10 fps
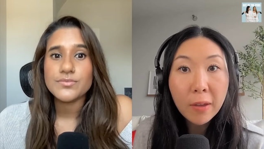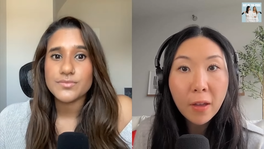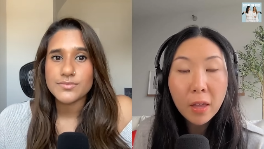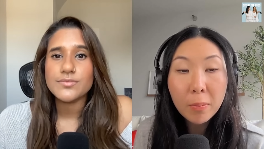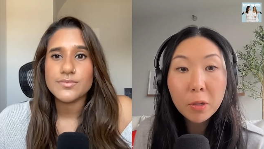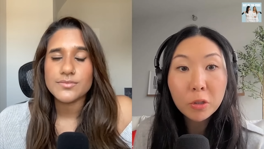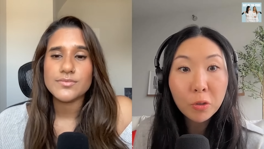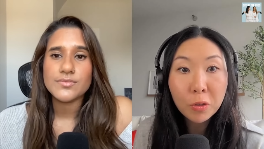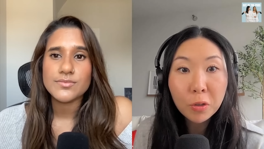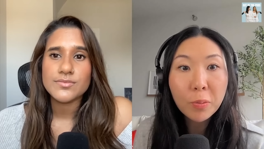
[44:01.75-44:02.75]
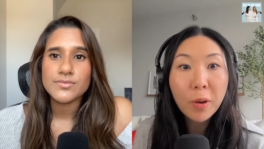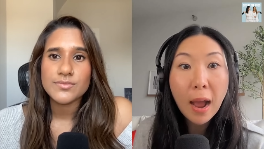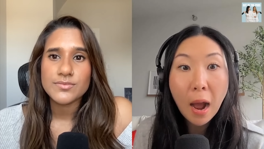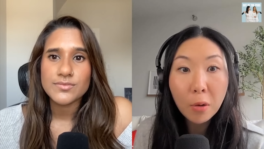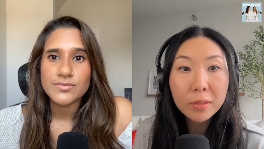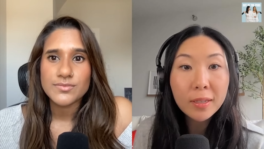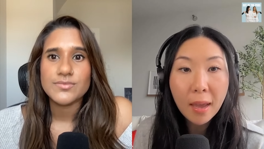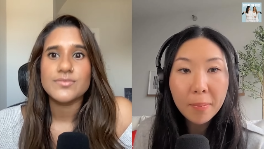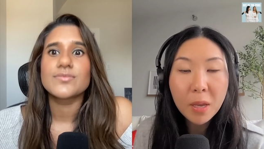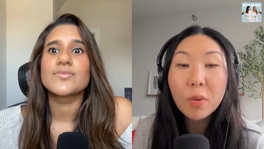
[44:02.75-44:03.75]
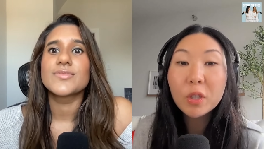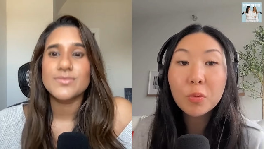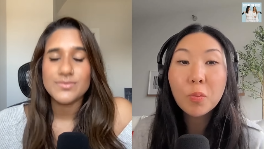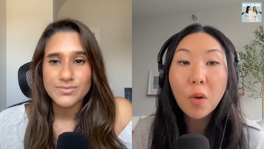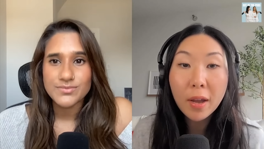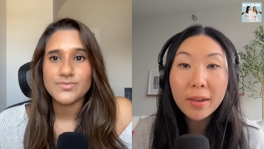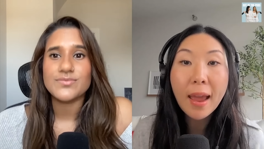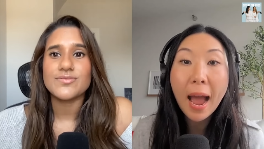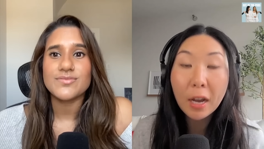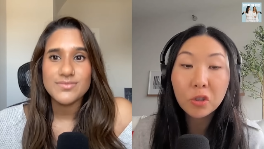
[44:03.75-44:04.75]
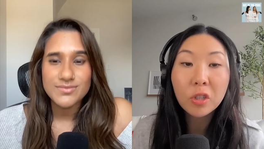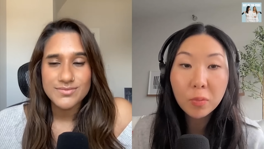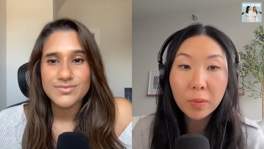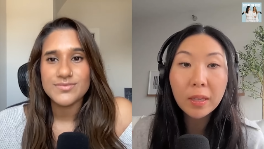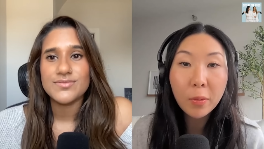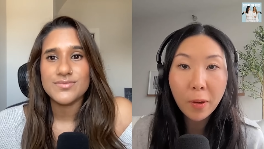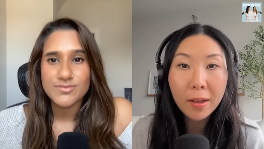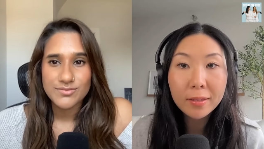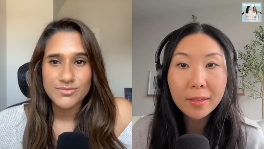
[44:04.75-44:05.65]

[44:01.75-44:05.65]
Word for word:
Speaker 1: I felt like producers were out to get me, which one actually really was.